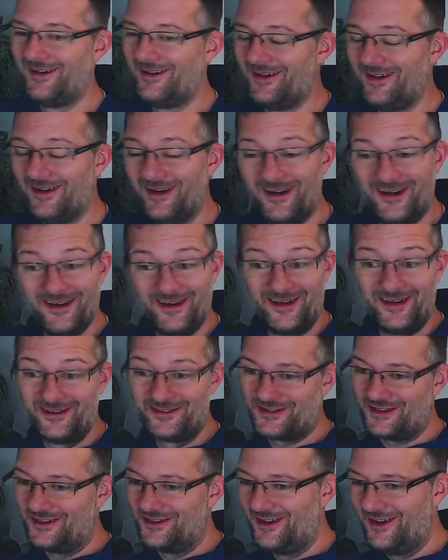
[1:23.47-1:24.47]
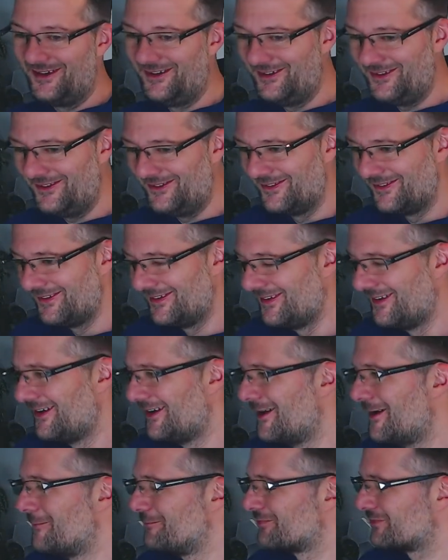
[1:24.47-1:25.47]
I don't know.
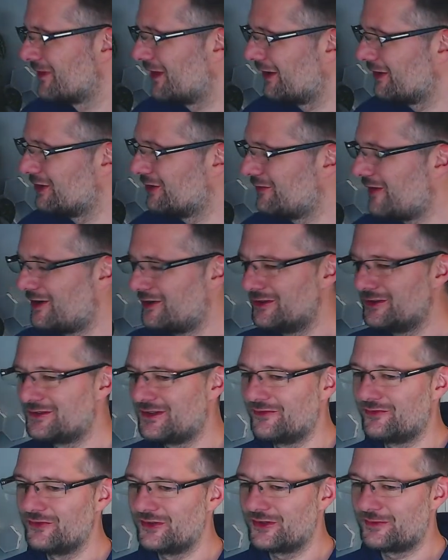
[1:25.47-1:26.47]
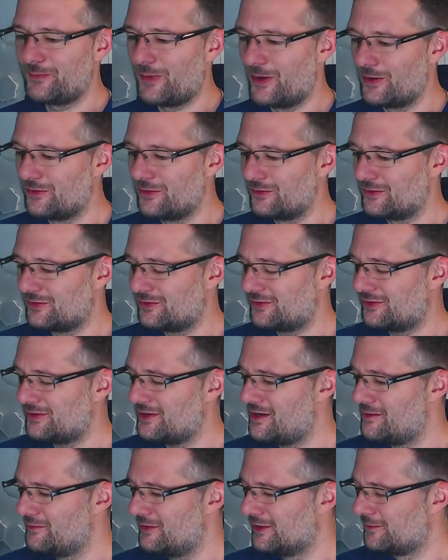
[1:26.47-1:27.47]
Now there's various different spokes. It's
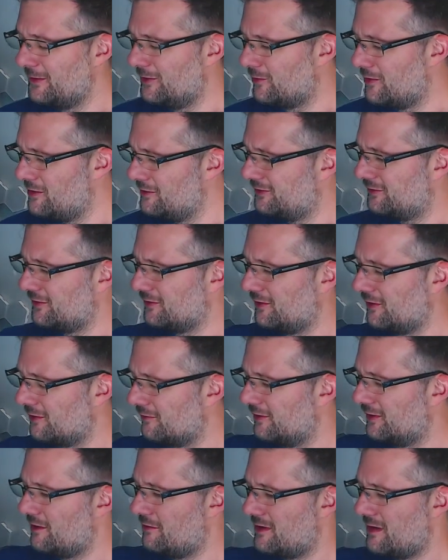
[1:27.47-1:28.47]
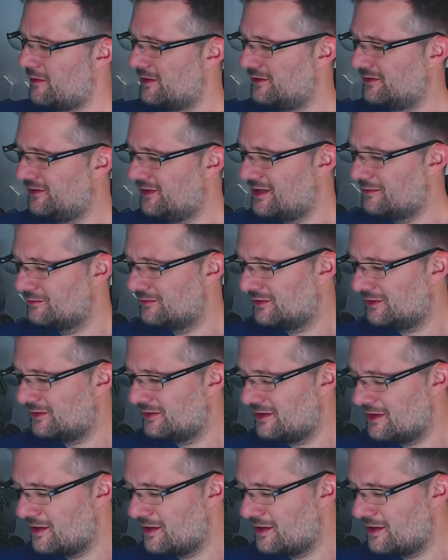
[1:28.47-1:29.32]
been a while since I've done a video on MS Teams.